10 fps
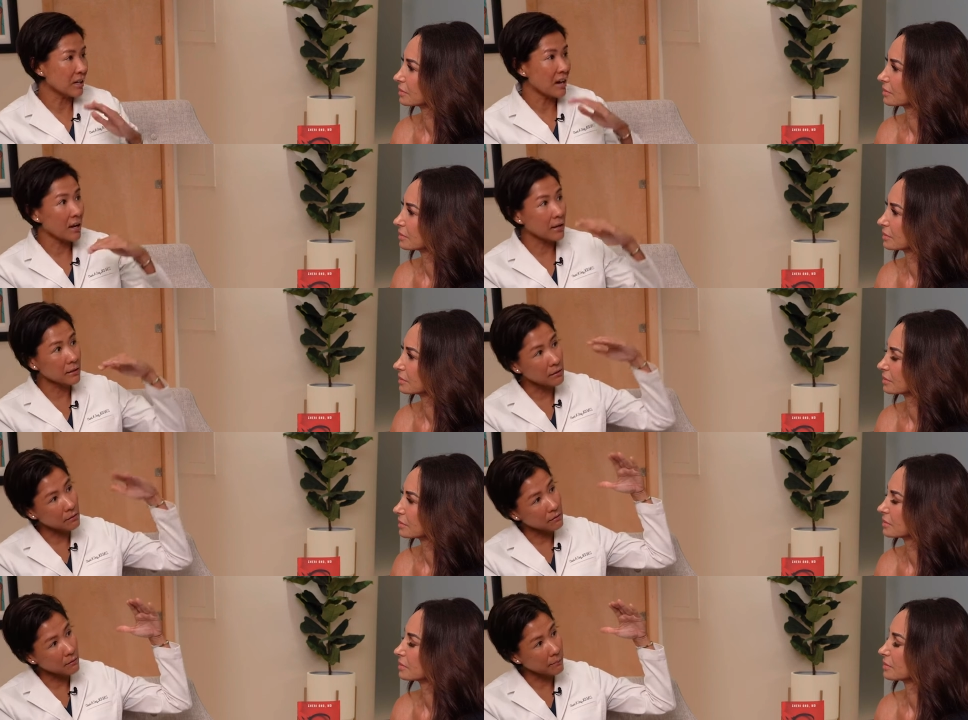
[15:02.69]
Speaker 1: at a
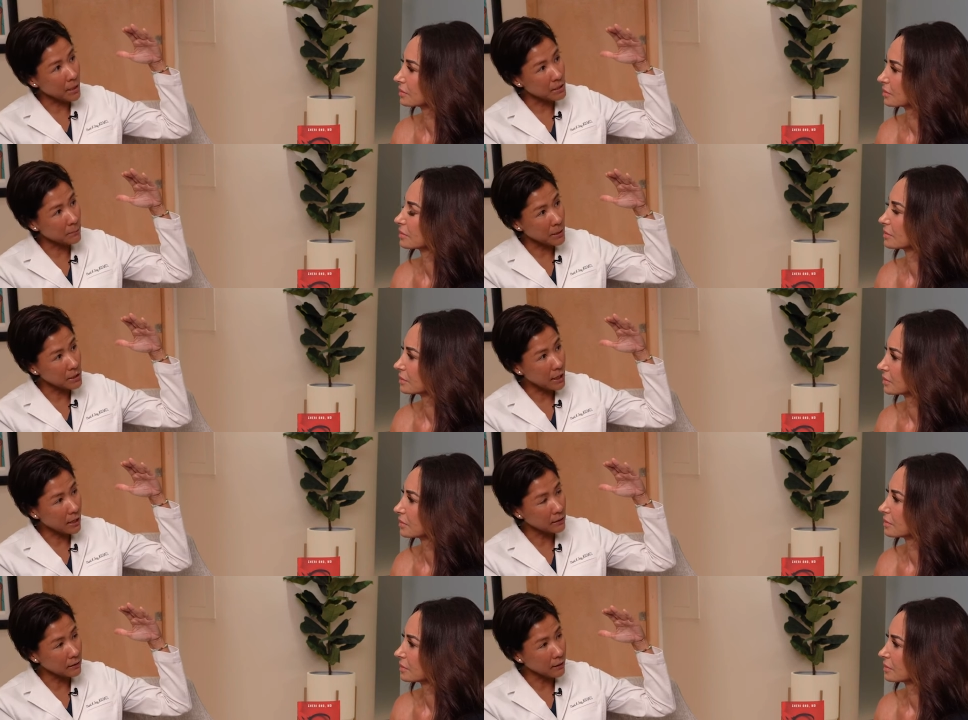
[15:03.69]
higher, much, much
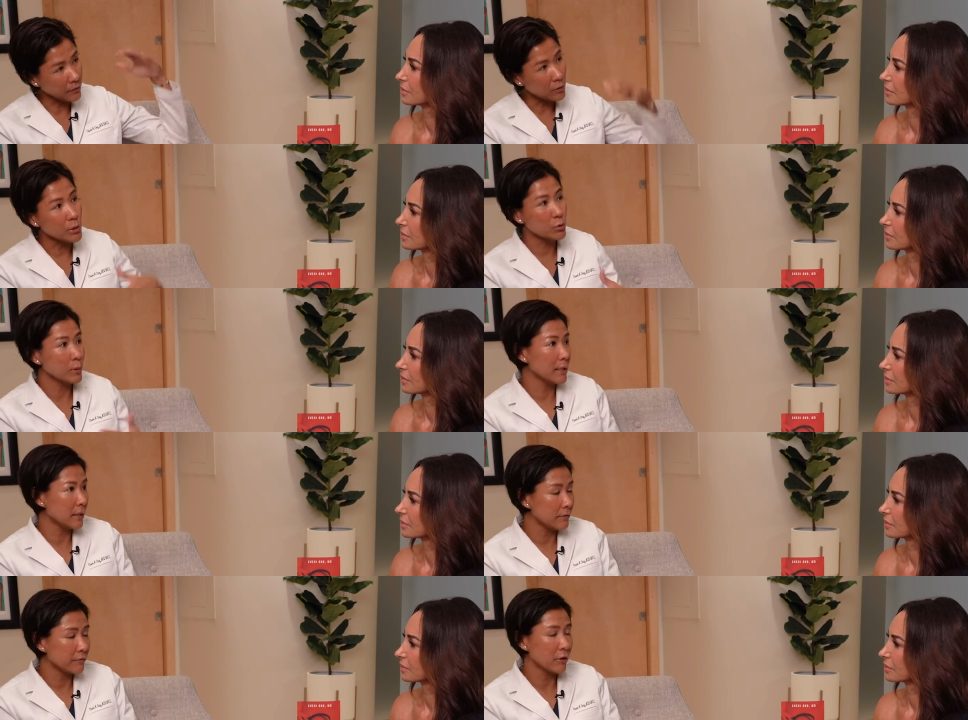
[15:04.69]
higher level, which we
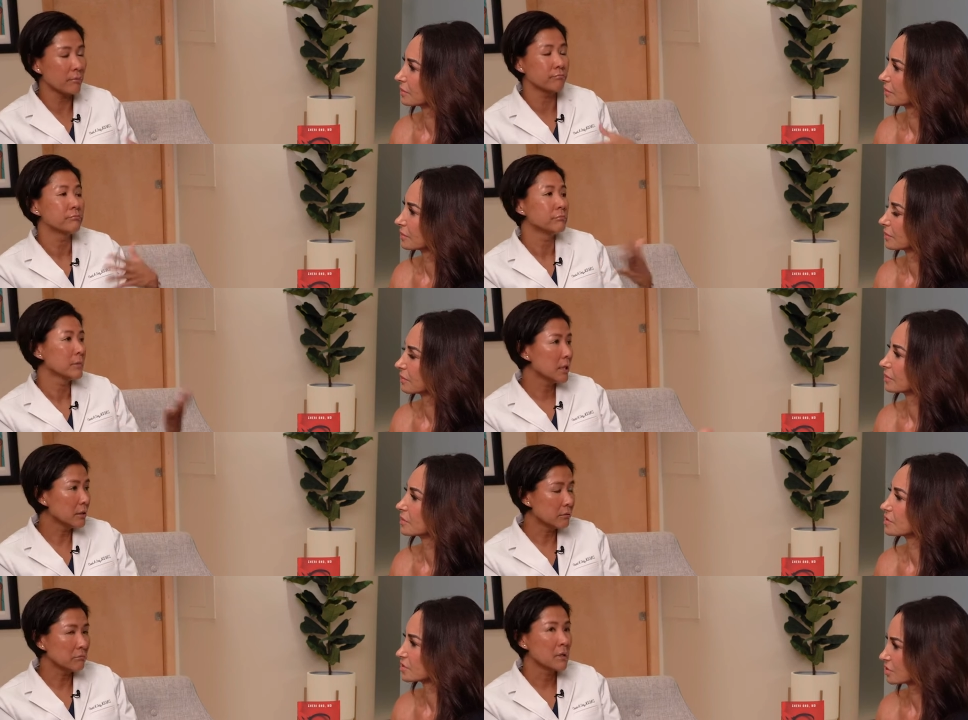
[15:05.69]
get it from, you
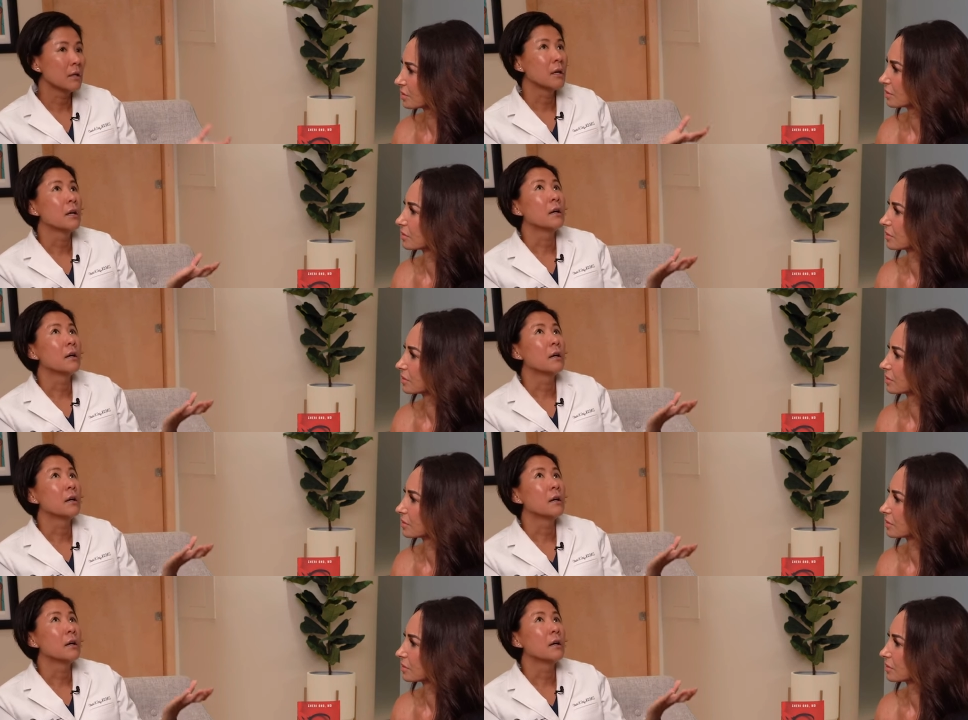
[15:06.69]
know, sure.